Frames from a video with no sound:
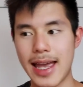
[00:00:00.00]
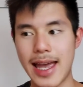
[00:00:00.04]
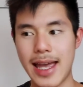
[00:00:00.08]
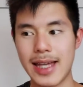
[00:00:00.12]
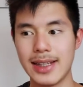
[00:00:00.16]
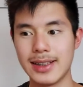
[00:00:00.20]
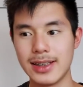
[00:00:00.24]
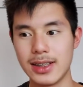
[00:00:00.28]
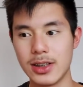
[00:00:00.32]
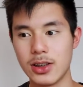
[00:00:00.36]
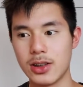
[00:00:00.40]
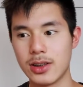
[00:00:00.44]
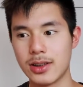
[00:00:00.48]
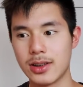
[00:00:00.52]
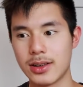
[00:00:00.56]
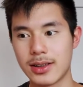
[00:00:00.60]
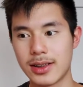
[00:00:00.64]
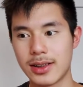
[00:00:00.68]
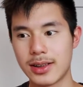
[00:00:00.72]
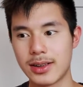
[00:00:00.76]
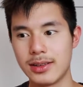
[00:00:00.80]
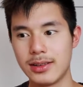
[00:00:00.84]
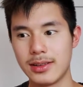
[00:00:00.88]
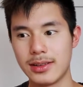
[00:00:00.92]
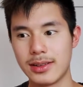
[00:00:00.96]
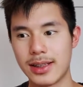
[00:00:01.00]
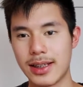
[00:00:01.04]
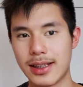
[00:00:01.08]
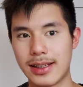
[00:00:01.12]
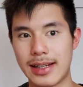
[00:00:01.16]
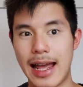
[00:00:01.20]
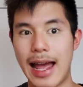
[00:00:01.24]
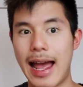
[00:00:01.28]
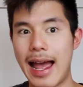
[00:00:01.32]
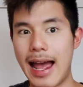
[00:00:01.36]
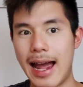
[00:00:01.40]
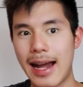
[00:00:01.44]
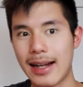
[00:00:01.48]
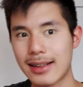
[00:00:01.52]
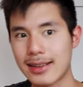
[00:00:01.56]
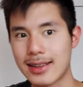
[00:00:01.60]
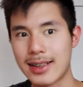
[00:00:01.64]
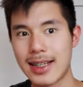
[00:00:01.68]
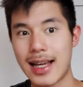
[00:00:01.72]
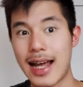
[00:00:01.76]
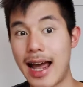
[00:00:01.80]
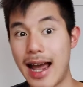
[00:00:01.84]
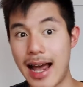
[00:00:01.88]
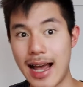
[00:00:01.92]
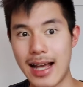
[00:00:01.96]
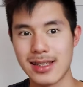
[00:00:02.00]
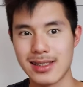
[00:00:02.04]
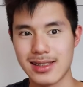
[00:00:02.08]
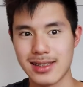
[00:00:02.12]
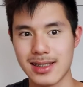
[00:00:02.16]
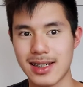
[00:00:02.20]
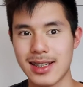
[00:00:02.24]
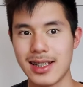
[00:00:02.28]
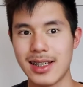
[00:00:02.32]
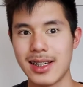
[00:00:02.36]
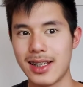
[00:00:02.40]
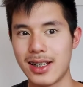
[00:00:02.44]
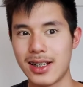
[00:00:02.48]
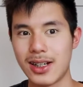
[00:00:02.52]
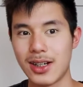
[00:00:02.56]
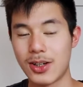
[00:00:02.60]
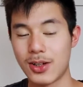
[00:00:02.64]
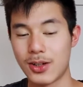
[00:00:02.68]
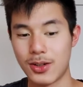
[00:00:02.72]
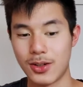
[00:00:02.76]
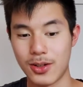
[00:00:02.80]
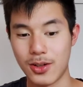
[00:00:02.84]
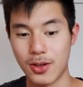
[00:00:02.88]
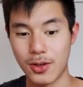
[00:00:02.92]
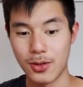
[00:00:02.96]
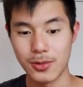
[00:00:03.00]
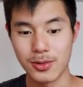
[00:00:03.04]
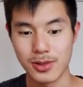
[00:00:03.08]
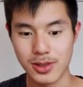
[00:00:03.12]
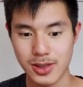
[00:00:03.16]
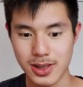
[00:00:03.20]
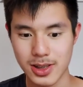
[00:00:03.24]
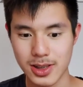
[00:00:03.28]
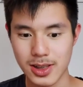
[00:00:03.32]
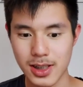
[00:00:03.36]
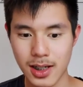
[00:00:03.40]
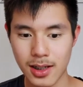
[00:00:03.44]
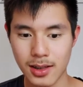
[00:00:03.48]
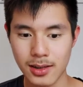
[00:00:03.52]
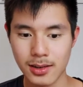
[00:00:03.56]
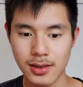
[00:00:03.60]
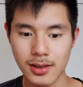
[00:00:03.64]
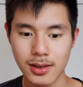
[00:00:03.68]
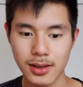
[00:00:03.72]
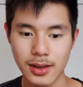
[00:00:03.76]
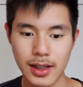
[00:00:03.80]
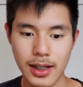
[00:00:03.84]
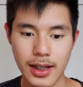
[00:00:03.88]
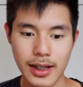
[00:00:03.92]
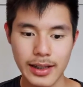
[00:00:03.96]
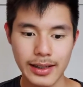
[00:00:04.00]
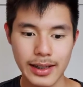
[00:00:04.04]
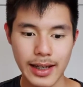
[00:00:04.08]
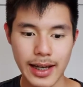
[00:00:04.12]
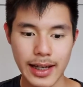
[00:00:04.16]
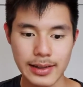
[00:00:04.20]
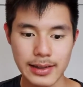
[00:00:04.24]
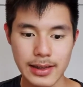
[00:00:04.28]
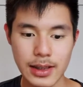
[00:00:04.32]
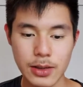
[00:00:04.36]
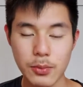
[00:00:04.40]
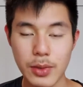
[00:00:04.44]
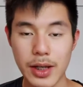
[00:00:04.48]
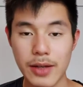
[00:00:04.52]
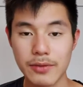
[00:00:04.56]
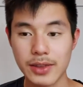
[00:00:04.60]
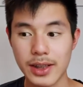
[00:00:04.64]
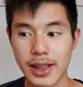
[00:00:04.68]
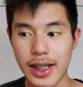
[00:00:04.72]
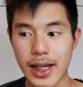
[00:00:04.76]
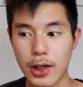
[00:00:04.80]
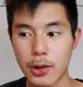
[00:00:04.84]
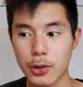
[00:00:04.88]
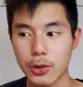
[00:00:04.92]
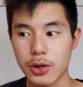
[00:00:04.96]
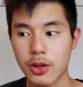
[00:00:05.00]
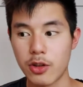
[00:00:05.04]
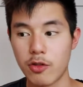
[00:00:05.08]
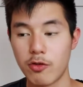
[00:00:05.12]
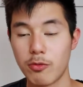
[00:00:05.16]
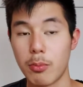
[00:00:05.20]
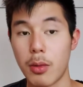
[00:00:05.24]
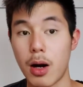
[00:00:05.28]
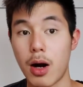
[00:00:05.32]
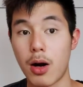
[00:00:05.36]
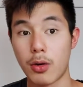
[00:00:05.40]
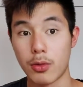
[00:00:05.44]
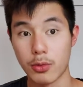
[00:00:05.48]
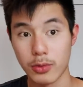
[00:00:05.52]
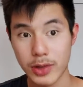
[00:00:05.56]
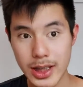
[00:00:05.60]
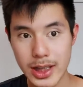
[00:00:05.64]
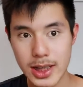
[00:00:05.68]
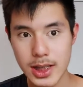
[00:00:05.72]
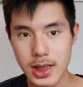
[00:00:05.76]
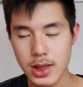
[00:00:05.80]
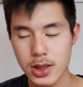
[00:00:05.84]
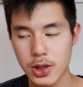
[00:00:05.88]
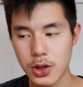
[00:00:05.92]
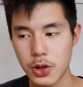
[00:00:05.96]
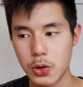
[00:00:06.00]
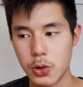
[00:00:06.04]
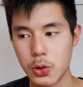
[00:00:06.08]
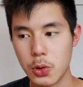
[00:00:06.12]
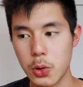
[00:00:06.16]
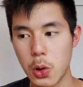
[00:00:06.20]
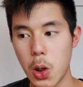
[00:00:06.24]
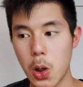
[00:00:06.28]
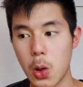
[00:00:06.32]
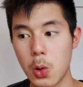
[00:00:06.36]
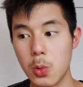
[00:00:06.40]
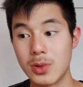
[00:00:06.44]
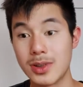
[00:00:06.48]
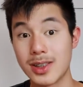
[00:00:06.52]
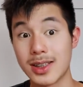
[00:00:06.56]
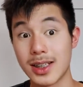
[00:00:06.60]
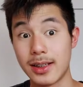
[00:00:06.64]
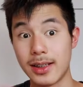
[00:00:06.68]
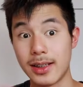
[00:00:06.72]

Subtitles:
Eddie can act as her own son. And then we have the character of Maurice, who owns a